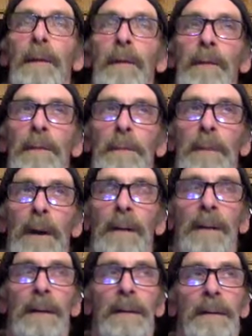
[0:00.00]
over in
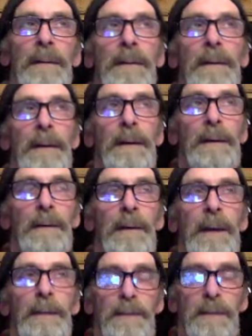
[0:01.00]
Bartlett, New
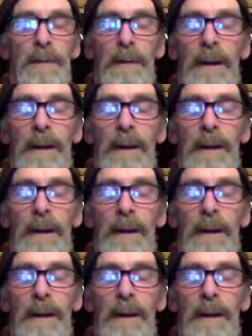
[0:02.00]
Hampshire,